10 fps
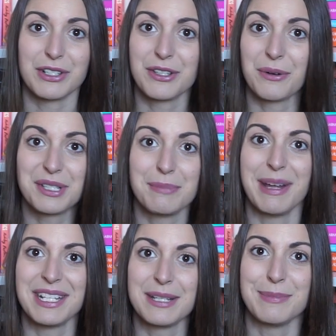So it's
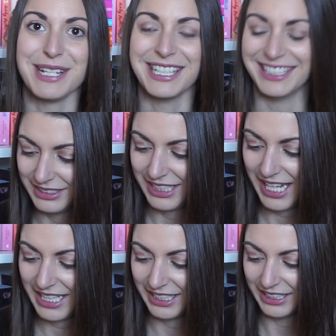meant to be.
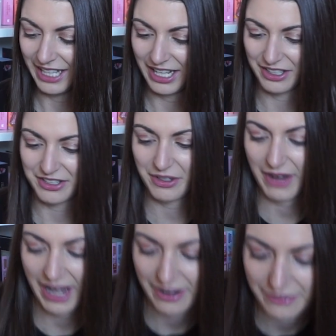Yay! I also
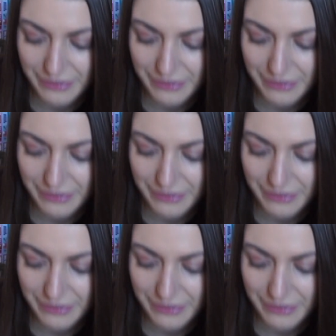have